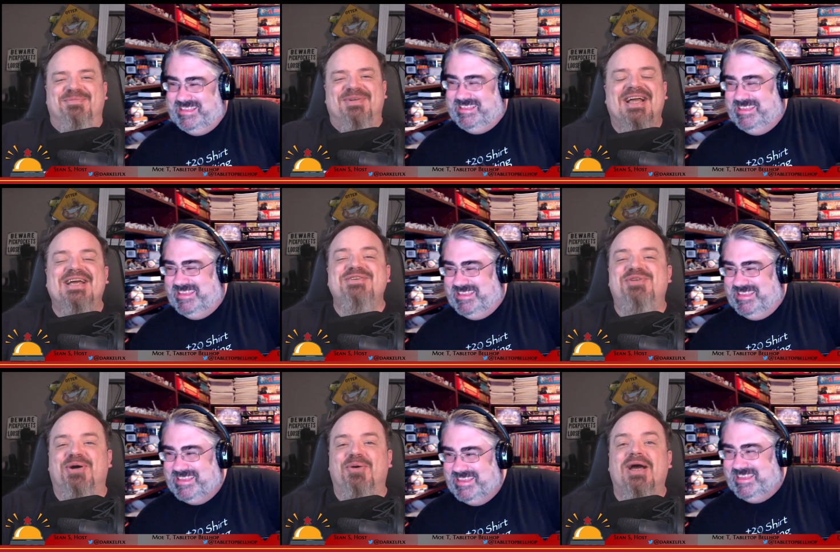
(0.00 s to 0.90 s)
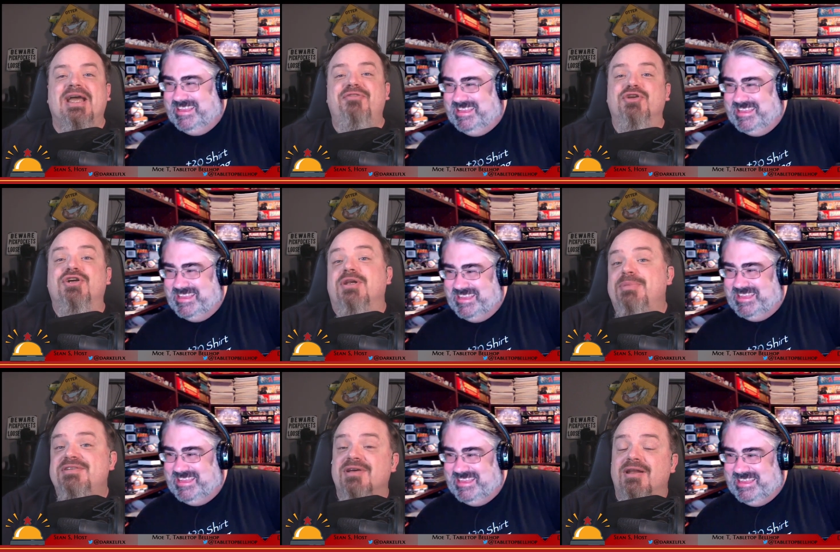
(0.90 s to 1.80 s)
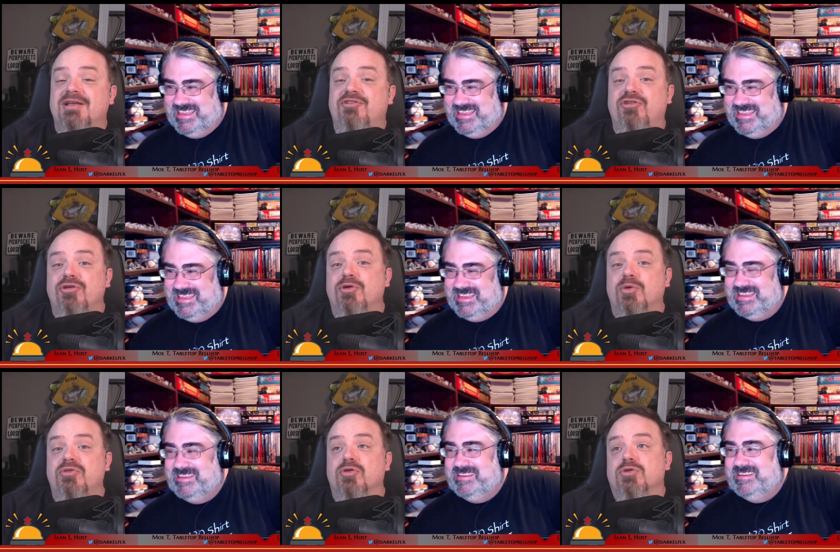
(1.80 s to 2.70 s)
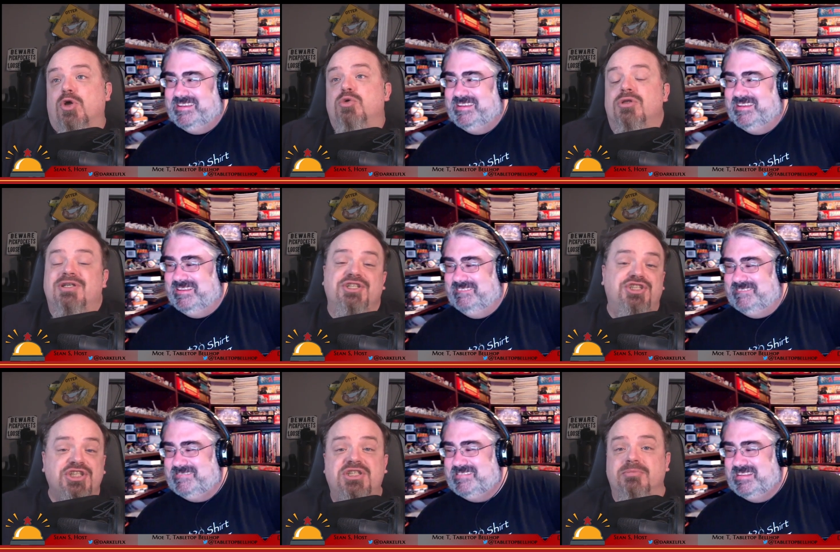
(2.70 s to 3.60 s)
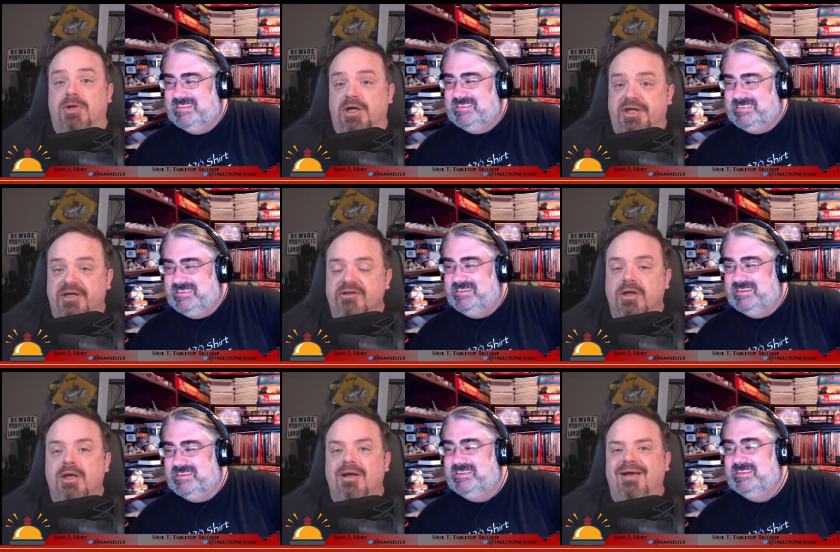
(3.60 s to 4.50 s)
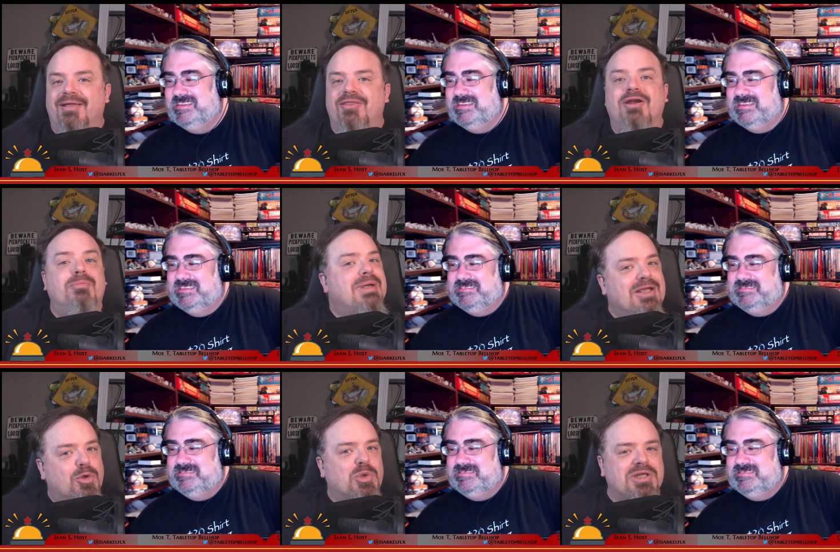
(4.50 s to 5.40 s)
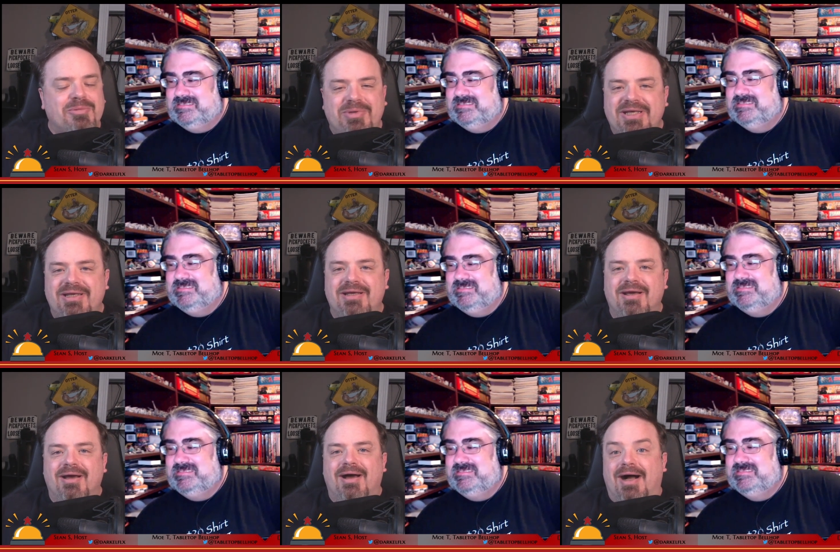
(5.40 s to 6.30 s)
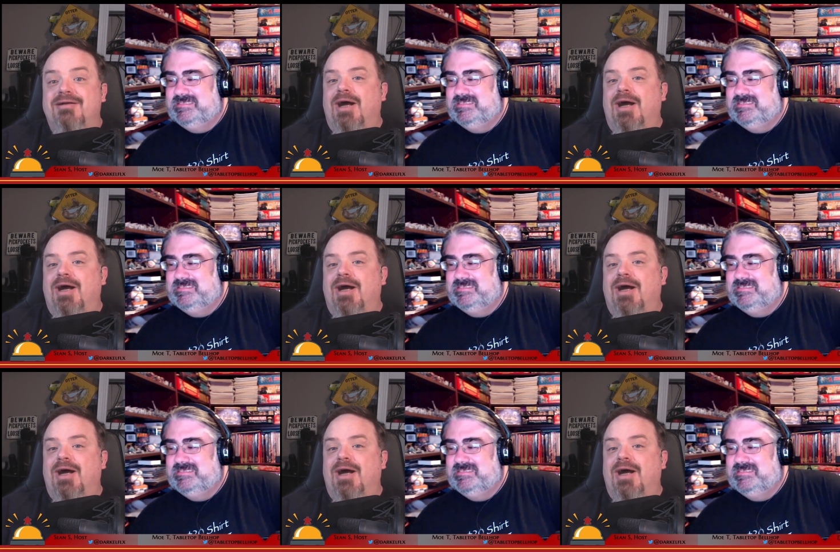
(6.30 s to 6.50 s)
Speaker 1: um, so if you're going to be selling to your local Kijiji market, there may only be a